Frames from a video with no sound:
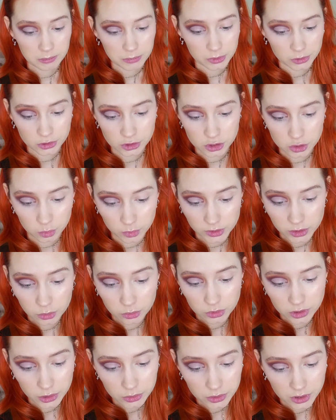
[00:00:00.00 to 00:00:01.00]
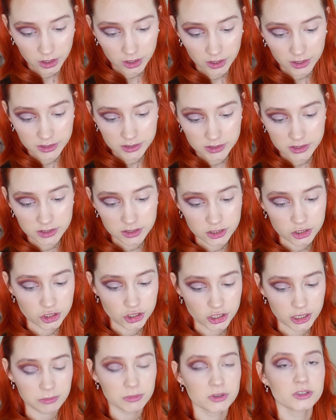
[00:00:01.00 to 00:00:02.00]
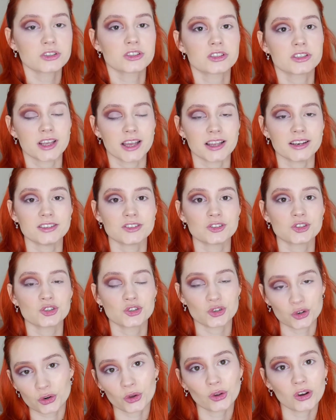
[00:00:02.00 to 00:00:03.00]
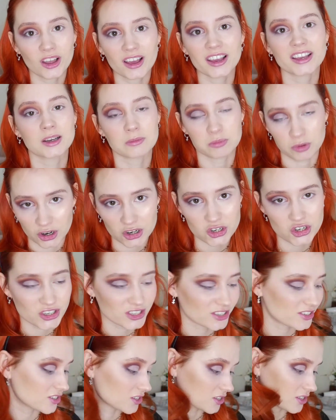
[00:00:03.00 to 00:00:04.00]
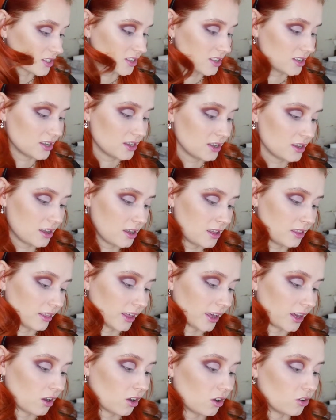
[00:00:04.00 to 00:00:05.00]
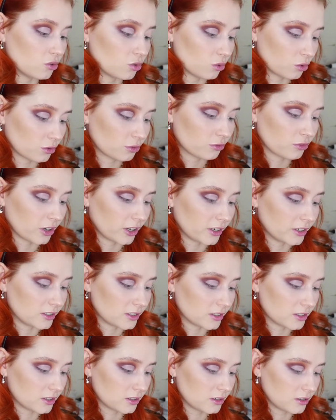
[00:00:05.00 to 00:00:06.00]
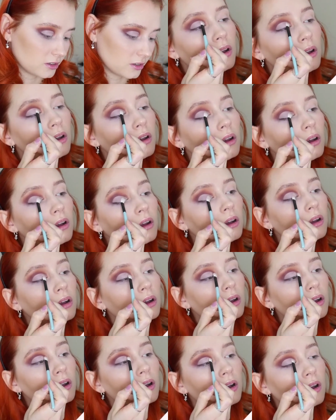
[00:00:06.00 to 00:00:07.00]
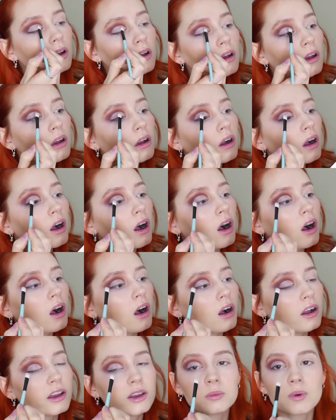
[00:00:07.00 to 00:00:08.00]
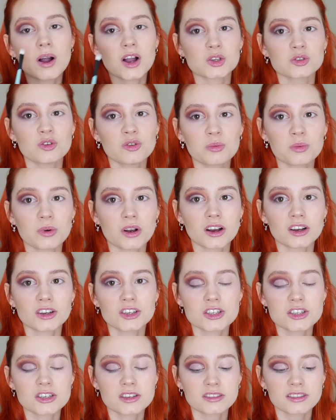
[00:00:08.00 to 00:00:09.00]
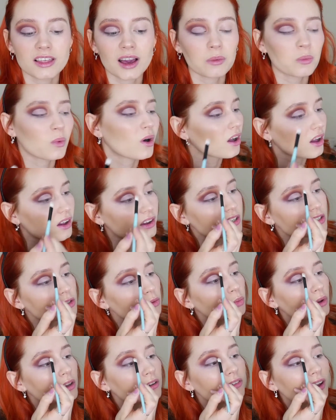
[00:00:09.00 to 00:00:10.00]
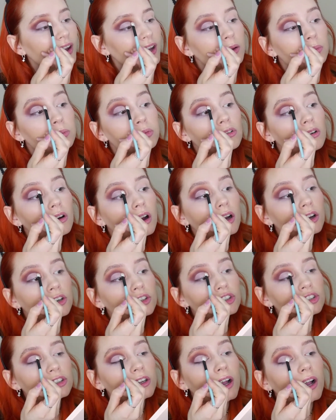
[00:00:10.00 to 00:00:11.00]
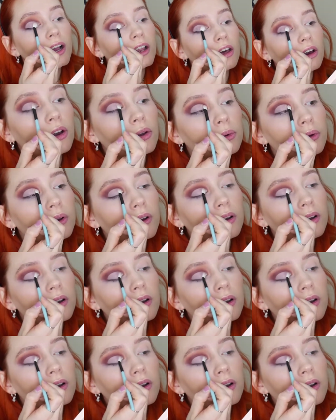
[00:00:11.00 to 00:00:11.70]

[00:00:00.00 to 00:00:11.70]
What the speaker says: Because we all know, guys, shimmers tend to not like brushes. They are not friends. Oh, it works with a brush. That works with a brush. Hello.